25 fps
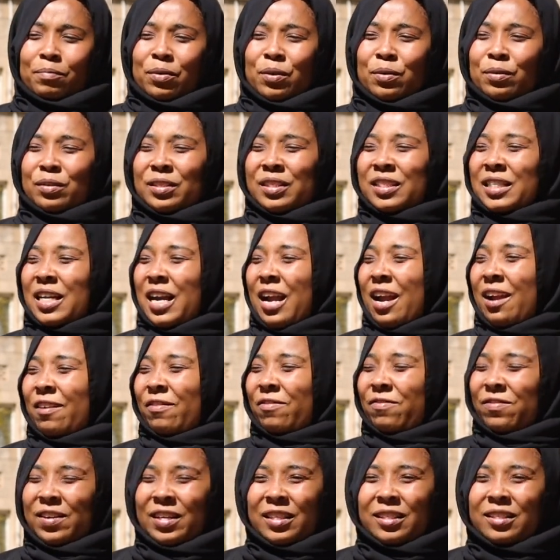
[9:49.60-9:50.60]
because I
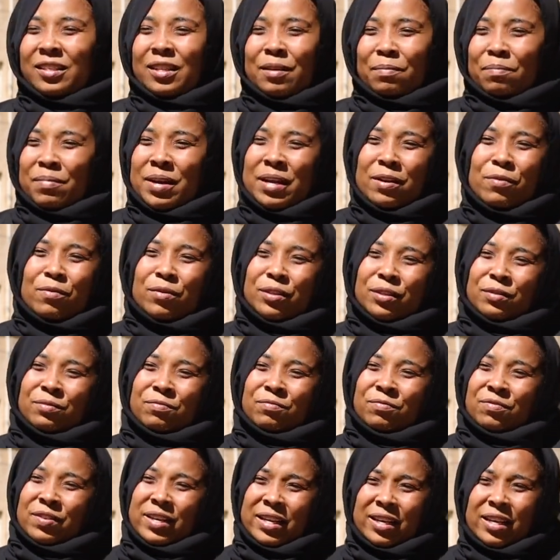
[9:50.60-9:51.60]
felt the bed was
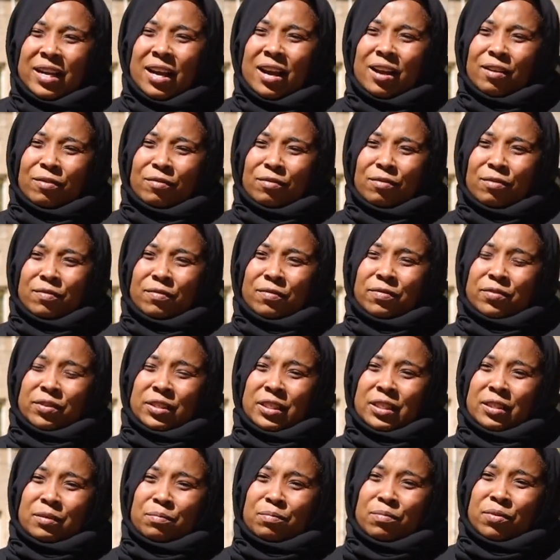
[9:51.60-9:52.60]
very
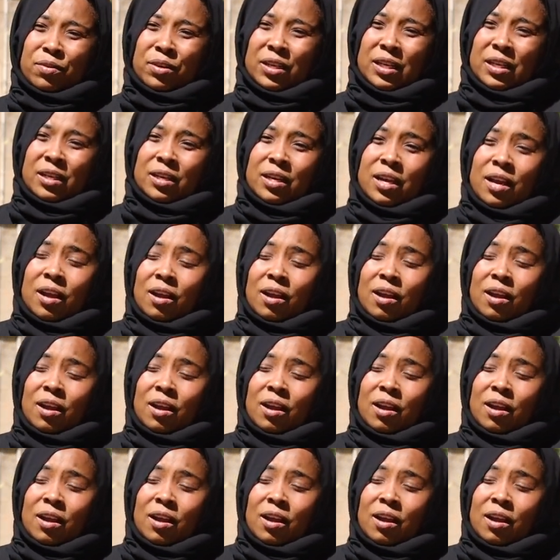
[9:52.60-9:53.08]
uncomfortable.